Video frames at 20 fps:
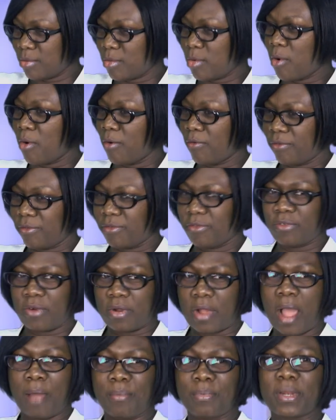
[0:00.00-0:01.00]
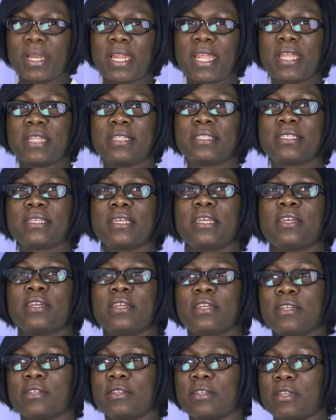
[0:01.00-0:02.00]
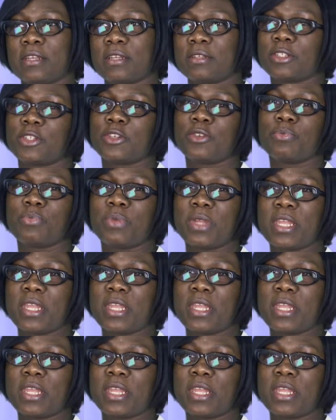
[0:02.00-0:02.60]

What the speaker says: of our plate should